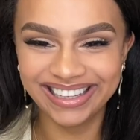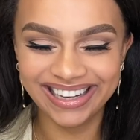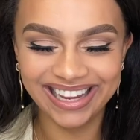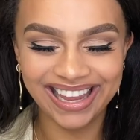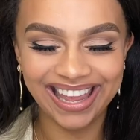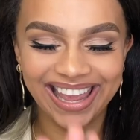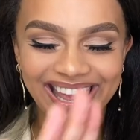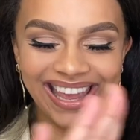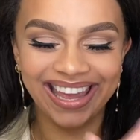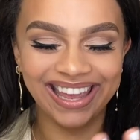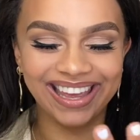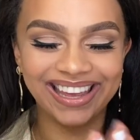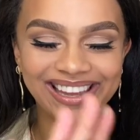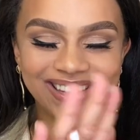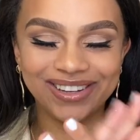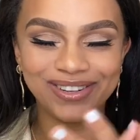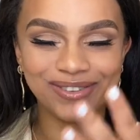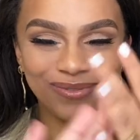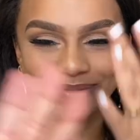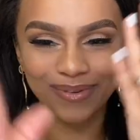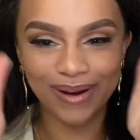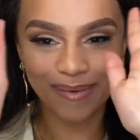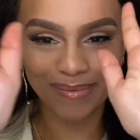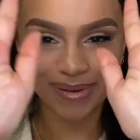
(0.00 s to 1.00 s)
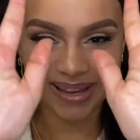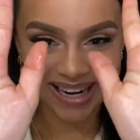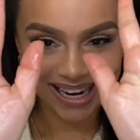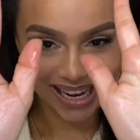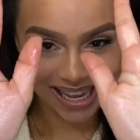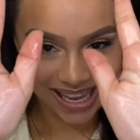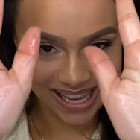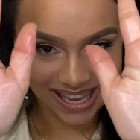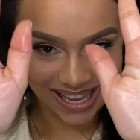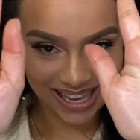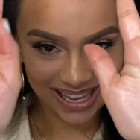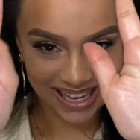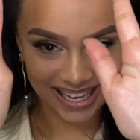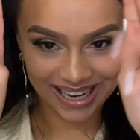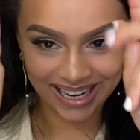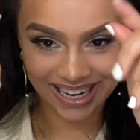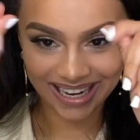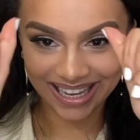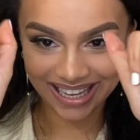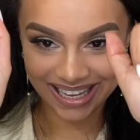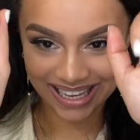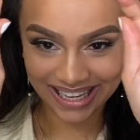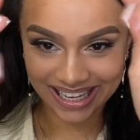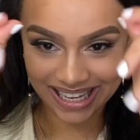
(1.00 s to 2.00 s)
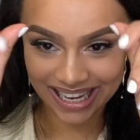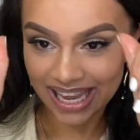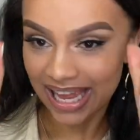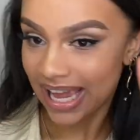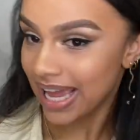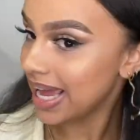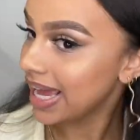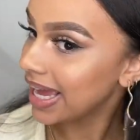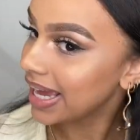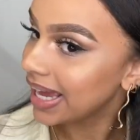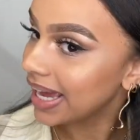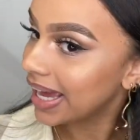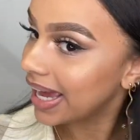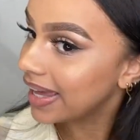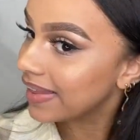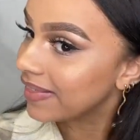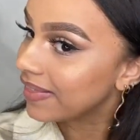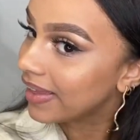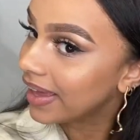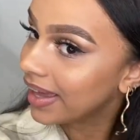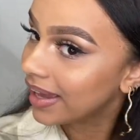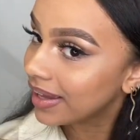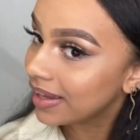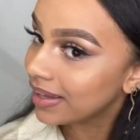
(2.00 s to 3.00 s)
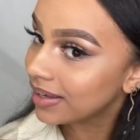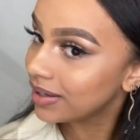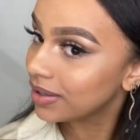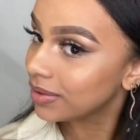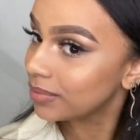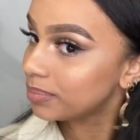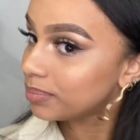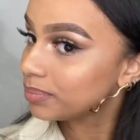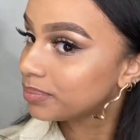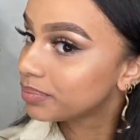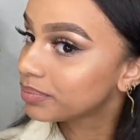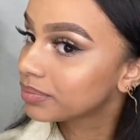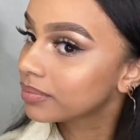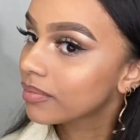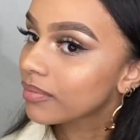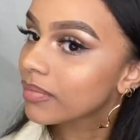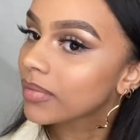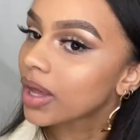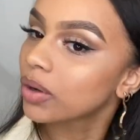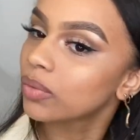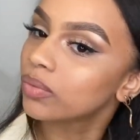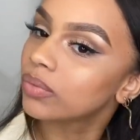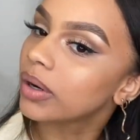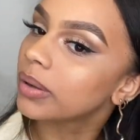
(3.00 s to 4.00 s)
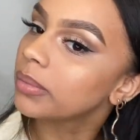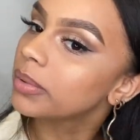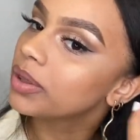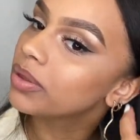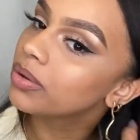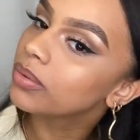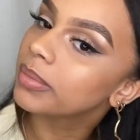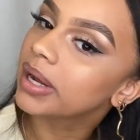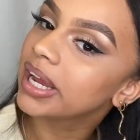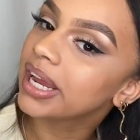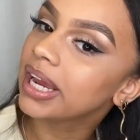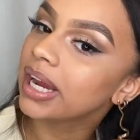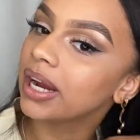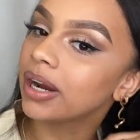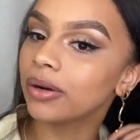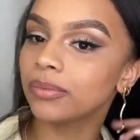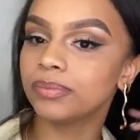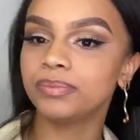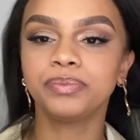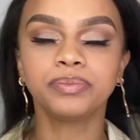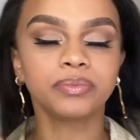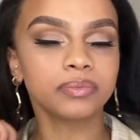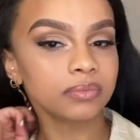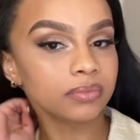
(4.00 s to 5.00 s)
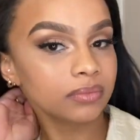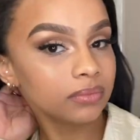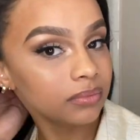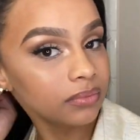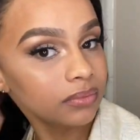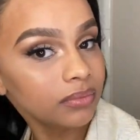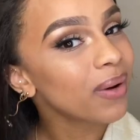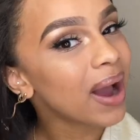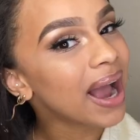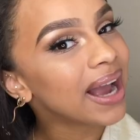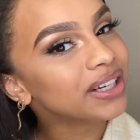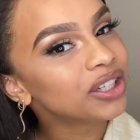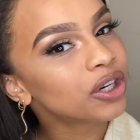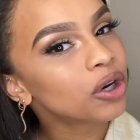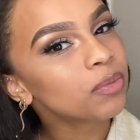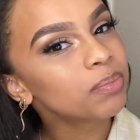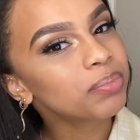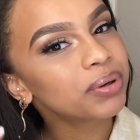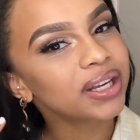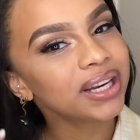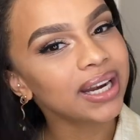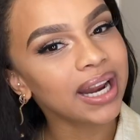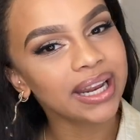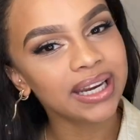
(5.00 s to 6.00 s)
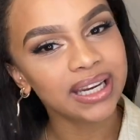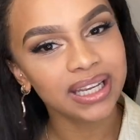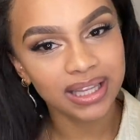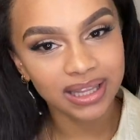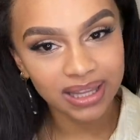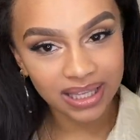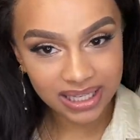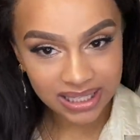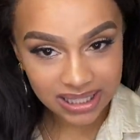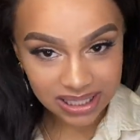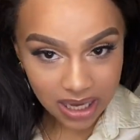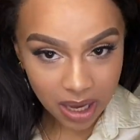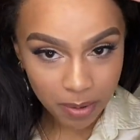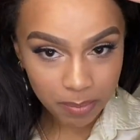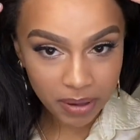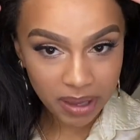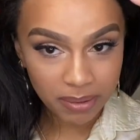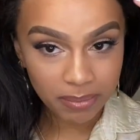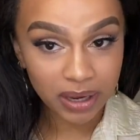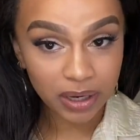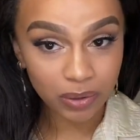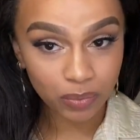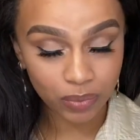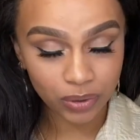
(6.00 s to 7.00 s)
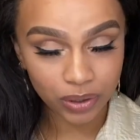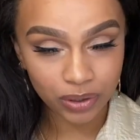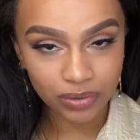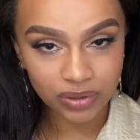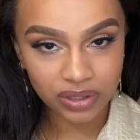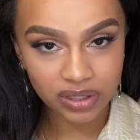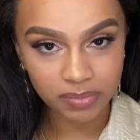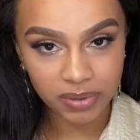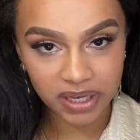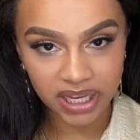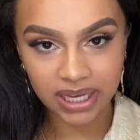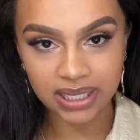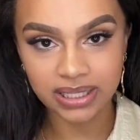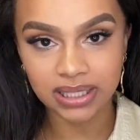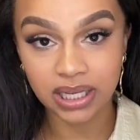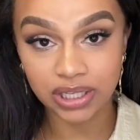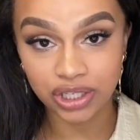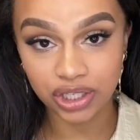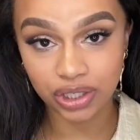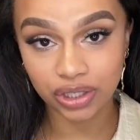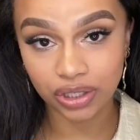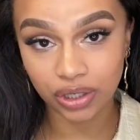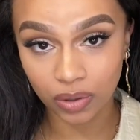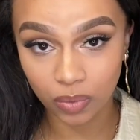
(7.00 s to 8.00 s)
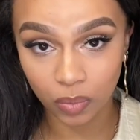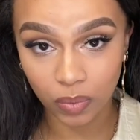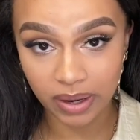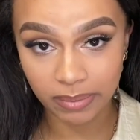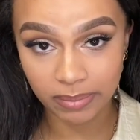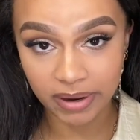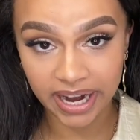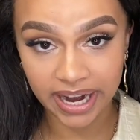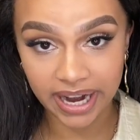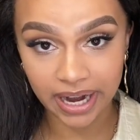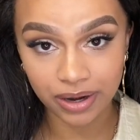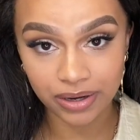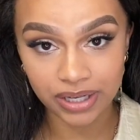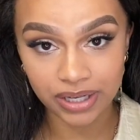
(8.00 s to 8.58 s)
and rub it in and then rub it through my hair. I don't put any of this up at my roots because that's just gonna weigh my hair